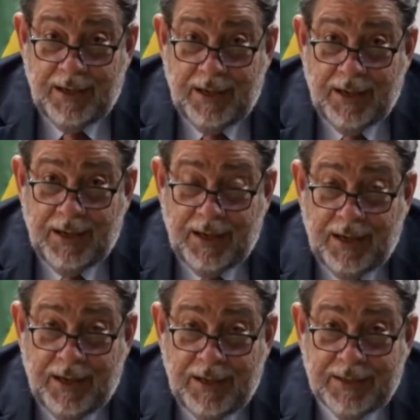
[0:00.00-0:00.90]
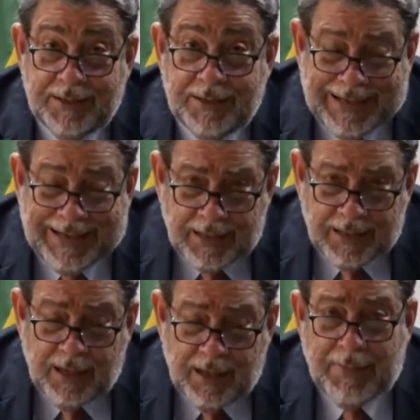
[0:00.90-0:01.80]
in a
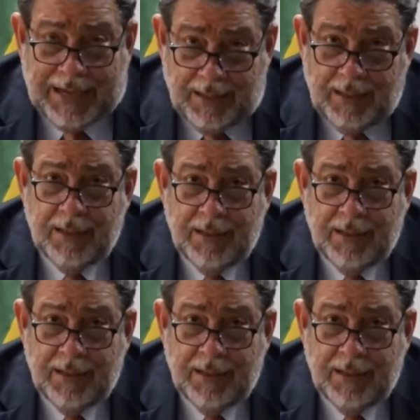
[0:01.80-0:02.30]
technical manner